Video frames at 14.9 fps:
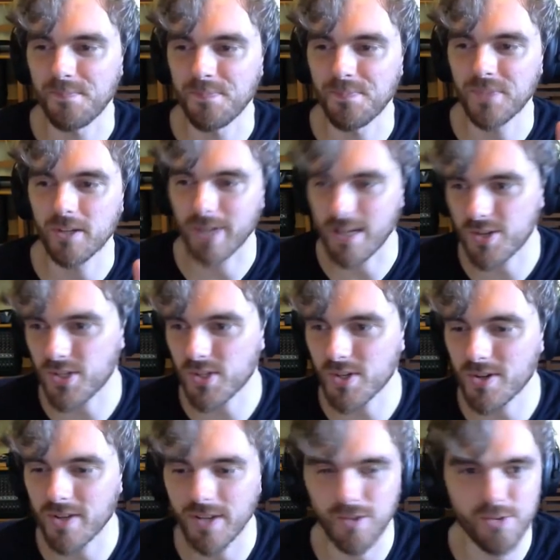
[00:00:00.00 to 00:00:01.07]

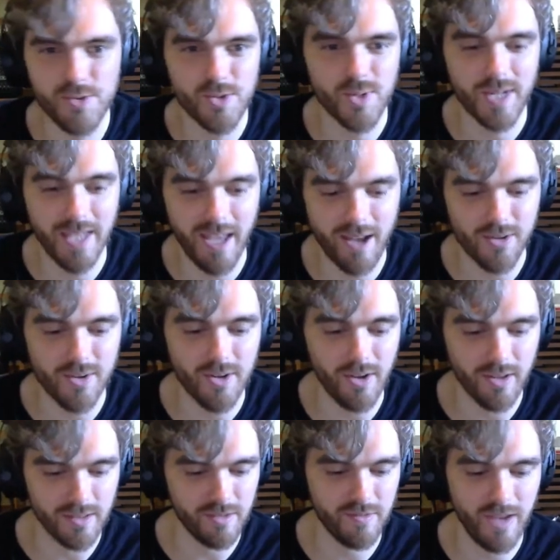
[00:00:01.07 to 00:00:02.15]
register a user account
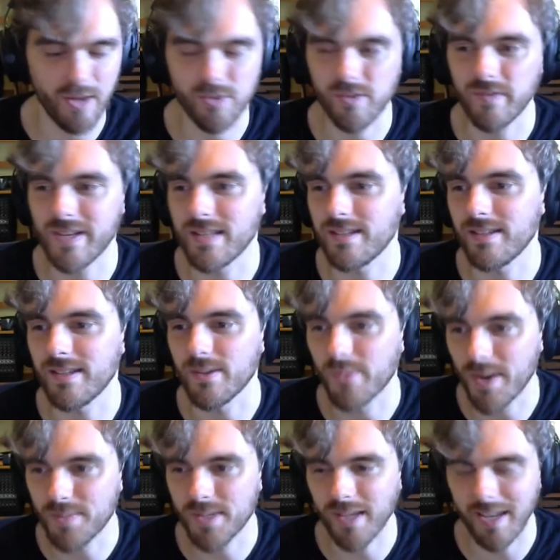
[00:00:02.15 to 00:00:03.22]
on the Foundry VTT
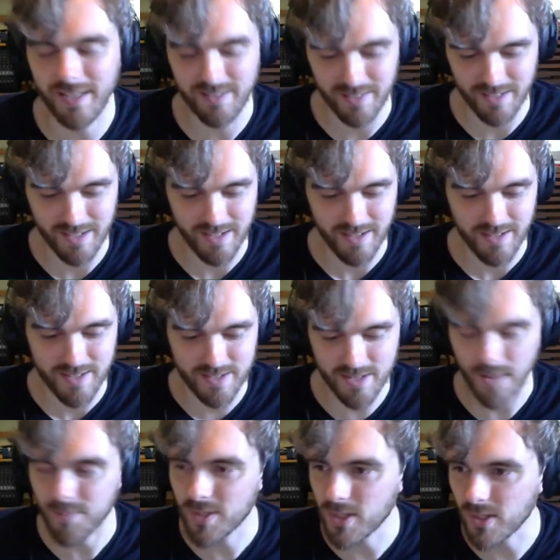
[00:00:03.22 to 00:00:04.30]
website.
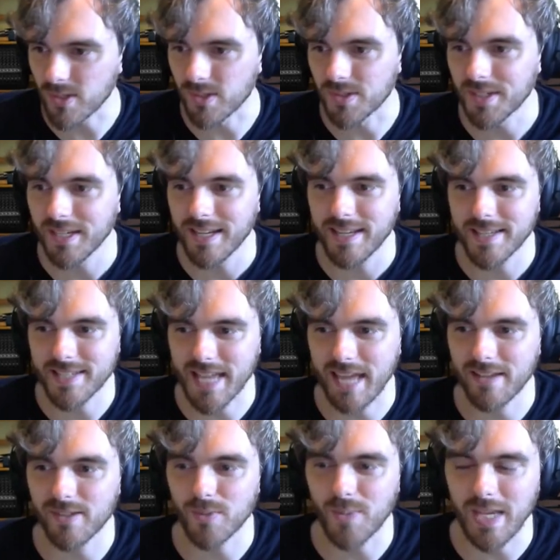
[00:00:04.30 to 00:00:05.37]
Step 2,
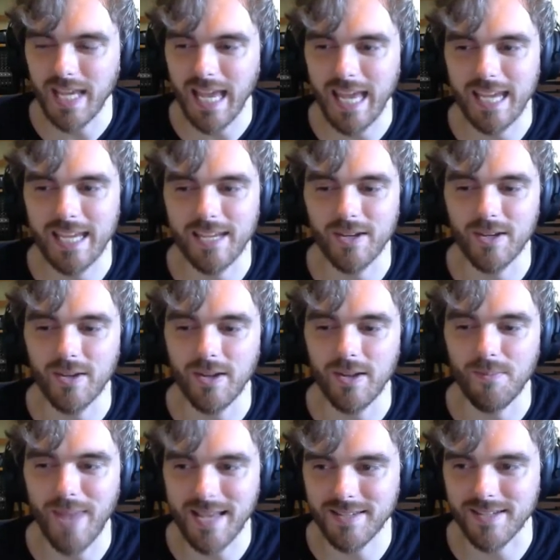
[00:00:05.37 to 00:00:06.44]
send me a
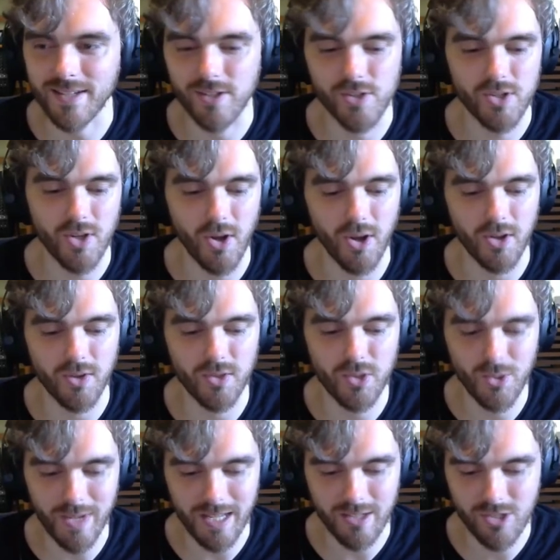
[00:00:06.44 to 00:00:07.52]
message on
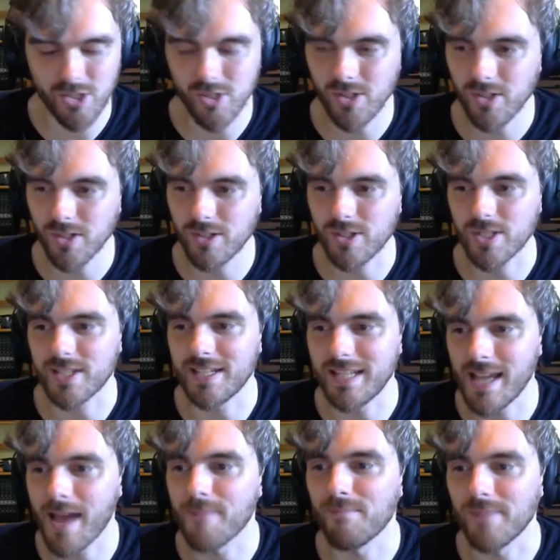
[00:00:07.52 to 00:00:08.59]
Twitch, just
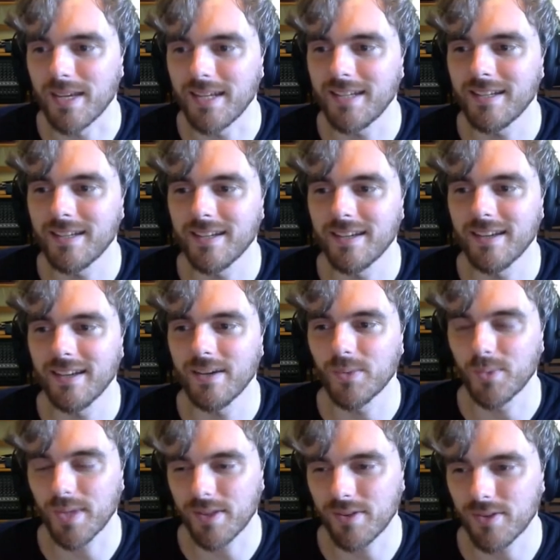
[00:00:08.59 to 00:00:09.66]
DM me
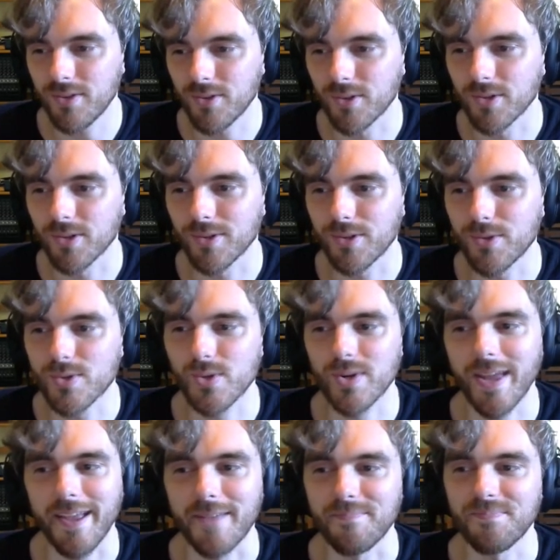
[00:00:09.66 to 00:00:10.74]
with your
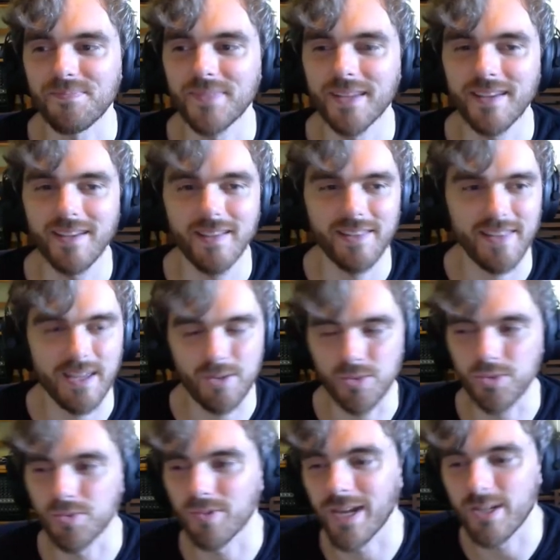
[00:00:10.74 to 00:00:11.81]
username that
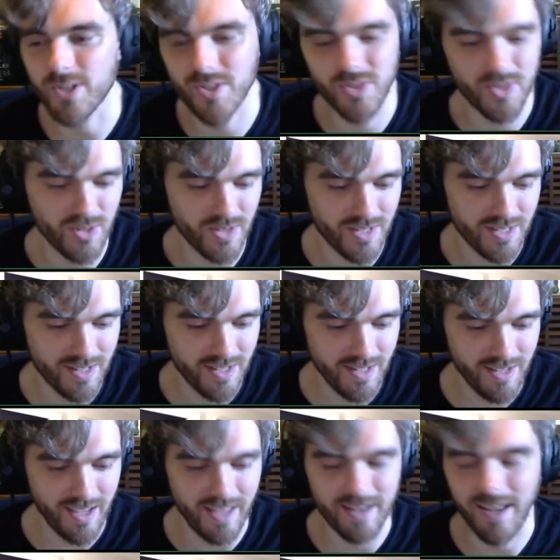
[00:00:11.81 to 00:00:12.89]
you registered,
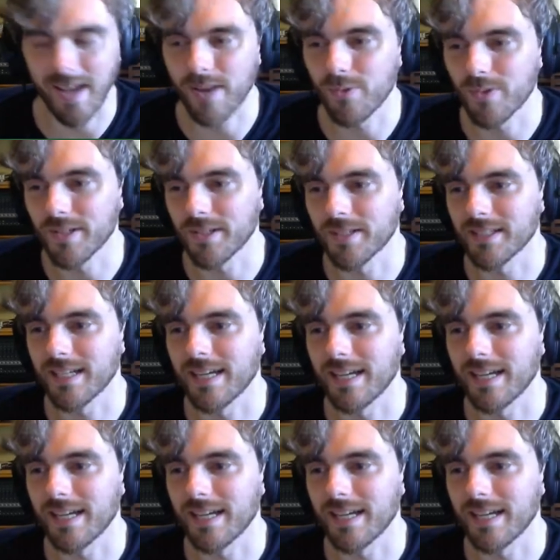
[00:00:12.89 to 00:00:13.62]
and I will